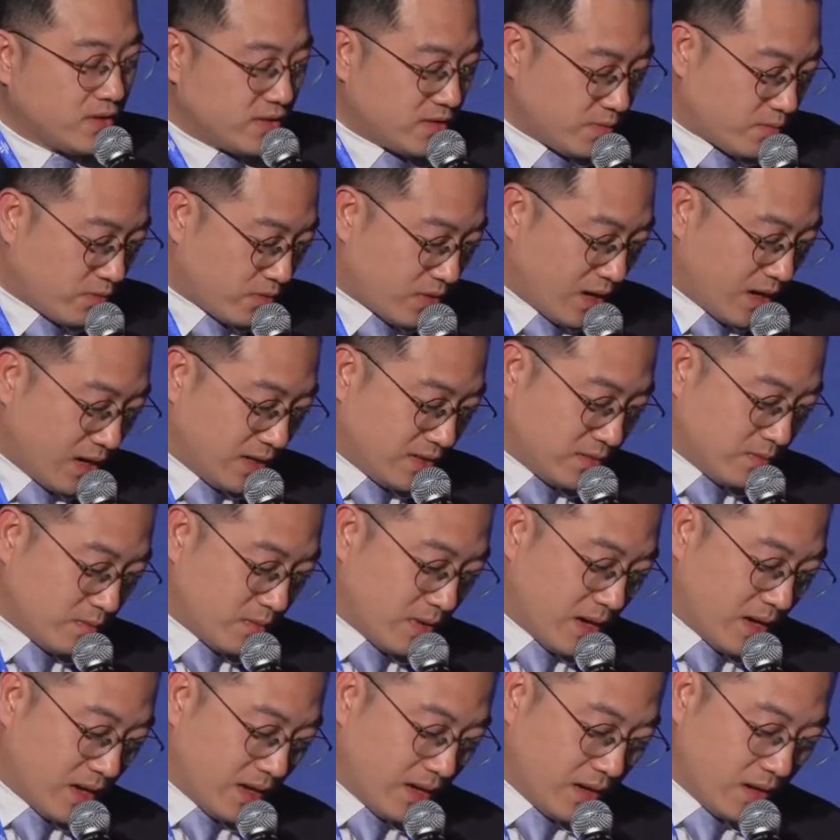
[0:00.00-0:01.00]
express
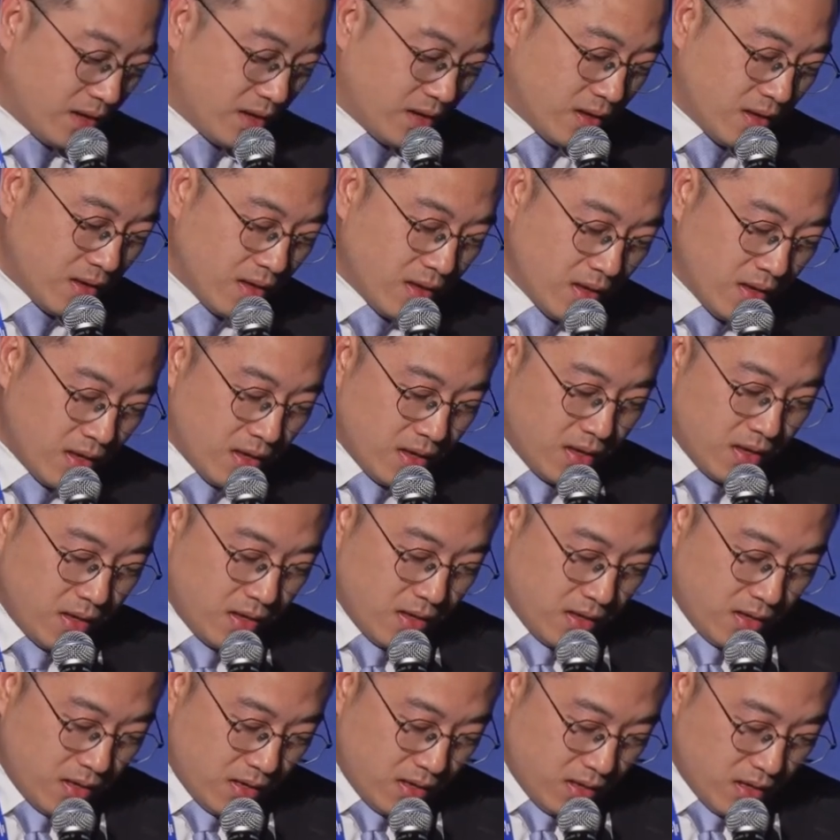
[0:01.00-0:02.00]
my
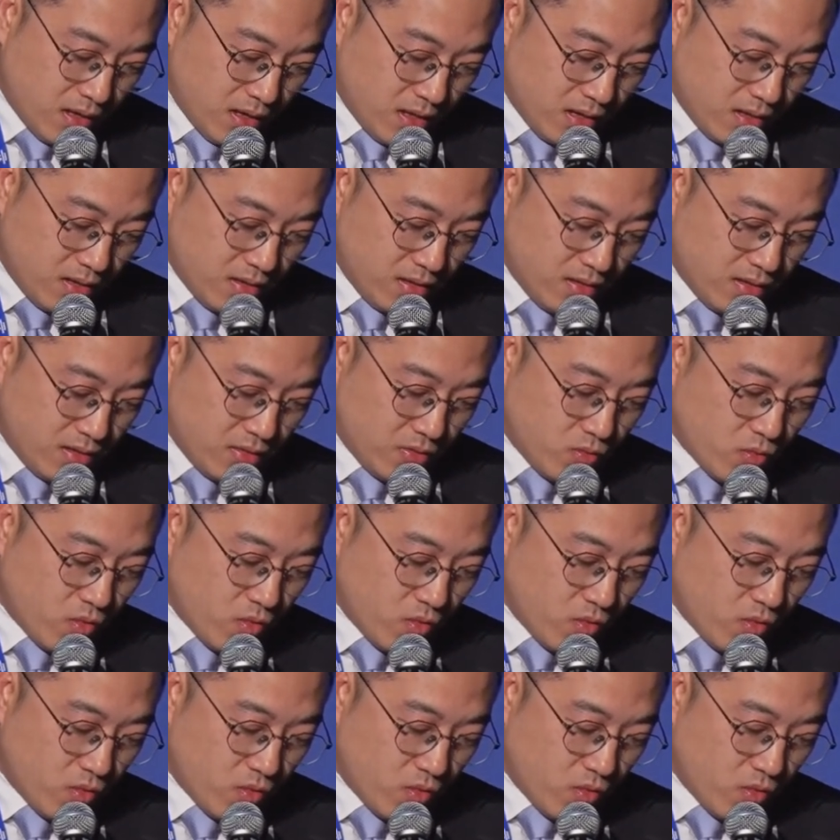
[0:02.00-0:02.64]
uh,